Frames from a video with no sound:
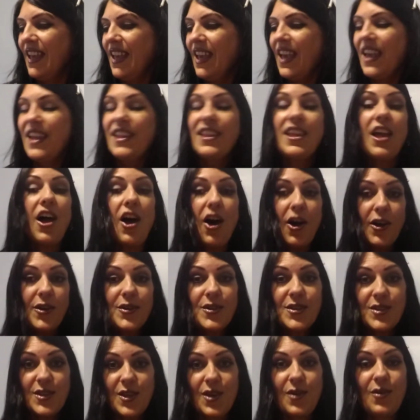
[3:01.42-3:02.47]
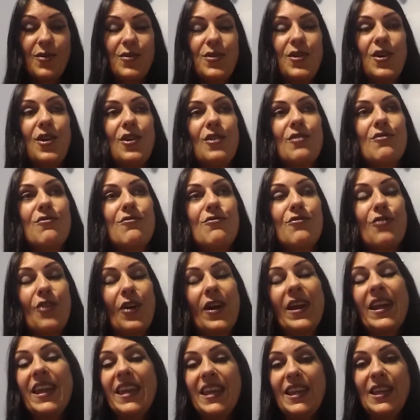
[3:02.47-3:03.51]
And also their
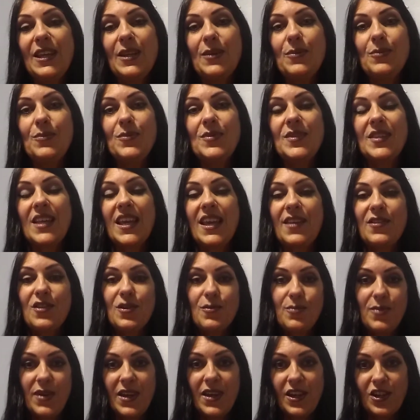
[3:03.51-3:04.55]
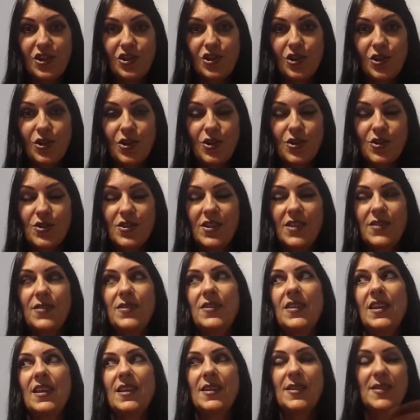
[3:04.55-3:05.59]
frames and their pictures at
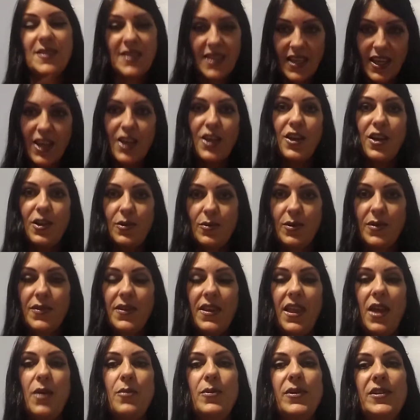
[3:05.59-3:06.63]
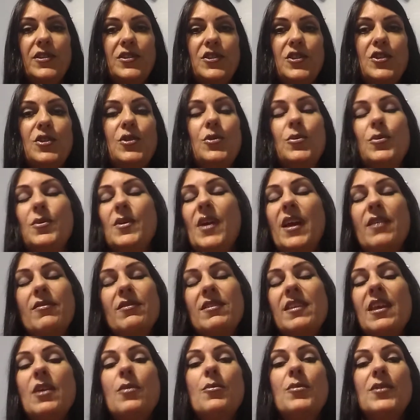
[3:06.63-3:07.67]
the second Goodwill that I went to,
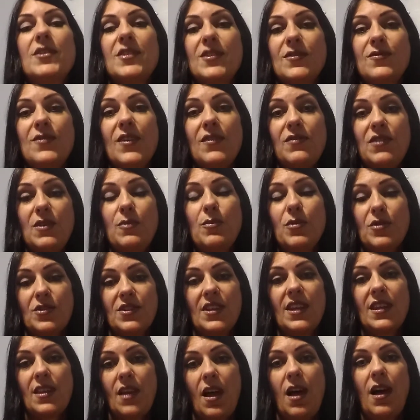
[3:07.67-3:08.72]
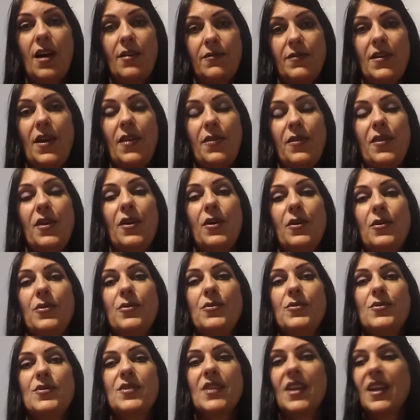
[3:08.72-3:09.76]
everything was 50% off on
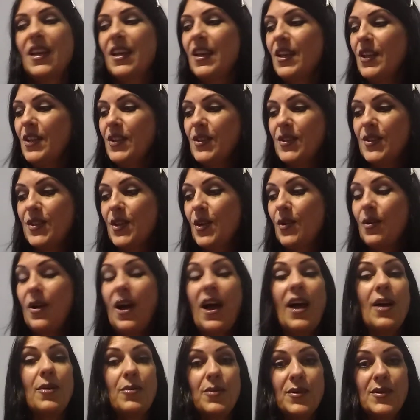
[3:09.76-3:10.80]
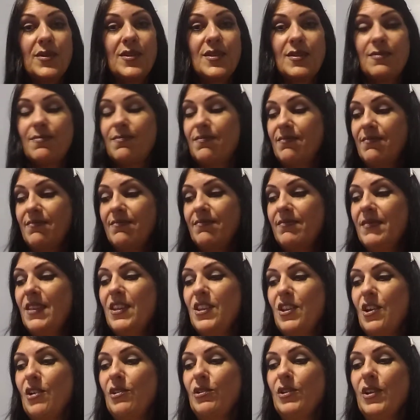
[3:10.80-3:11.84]
those. So I was,
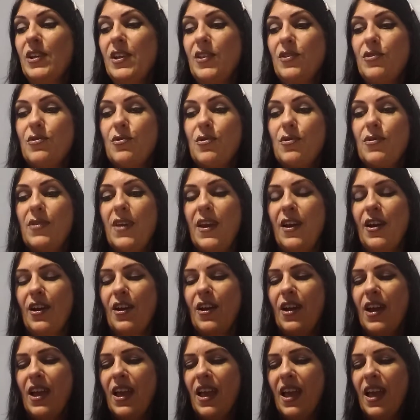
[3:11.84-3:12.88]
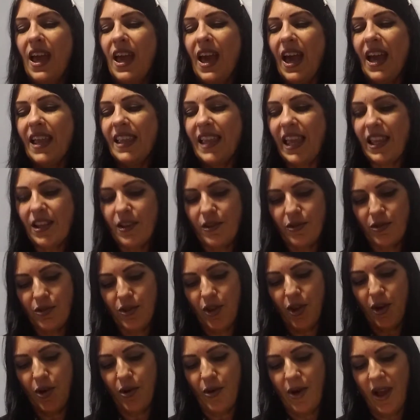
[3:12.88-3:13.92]
looking through there. And I don't
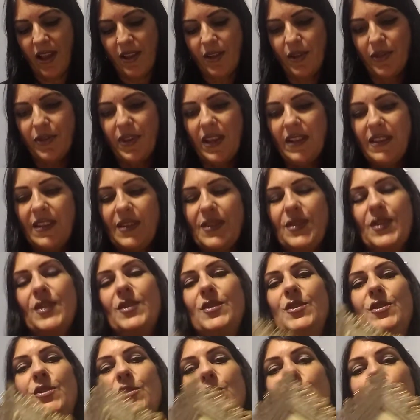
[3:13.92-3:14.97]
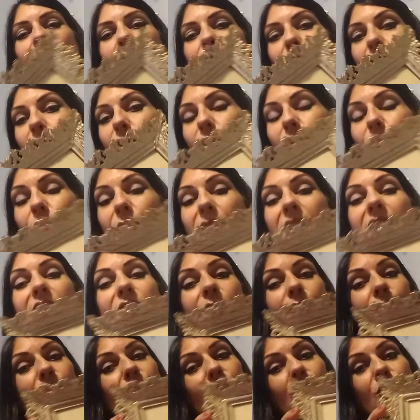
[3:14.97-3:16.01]
know, I don't think this looks super old, but it's
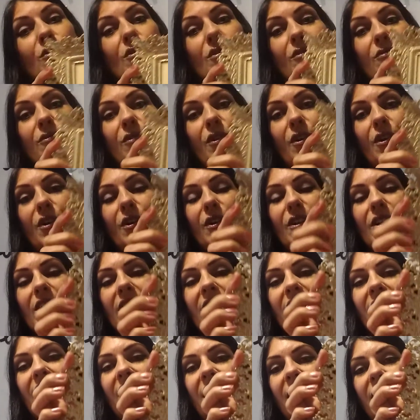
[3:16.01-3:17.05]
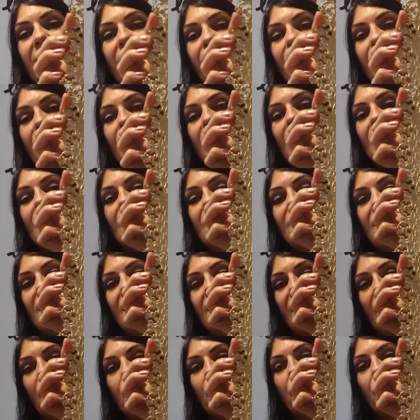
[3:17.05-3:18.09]
beautiful. If you can see
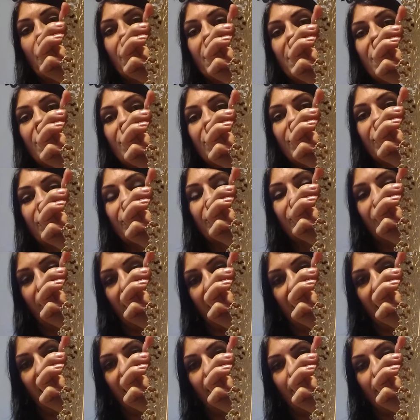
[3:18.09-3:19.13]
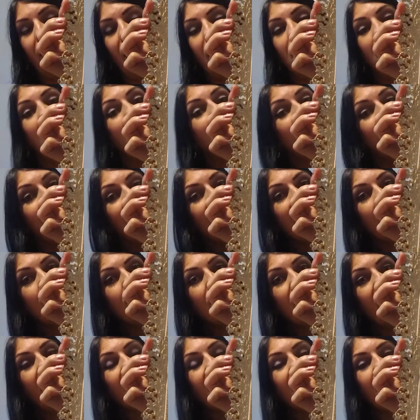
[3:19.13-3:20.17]
that pretty frame, I may keep
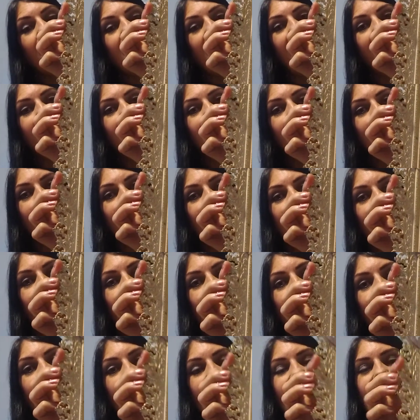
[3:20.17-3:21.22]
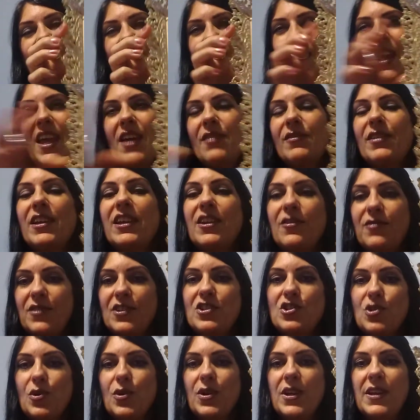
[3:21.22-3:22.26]
that. I'm not sure because I have like a
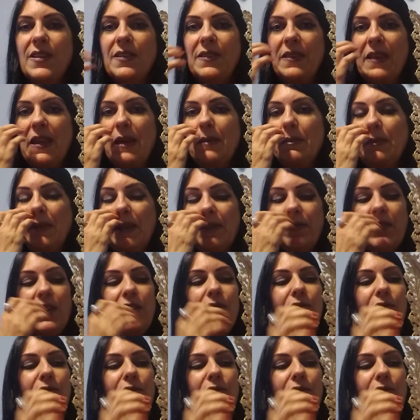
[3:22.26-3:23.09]
Victorian themed living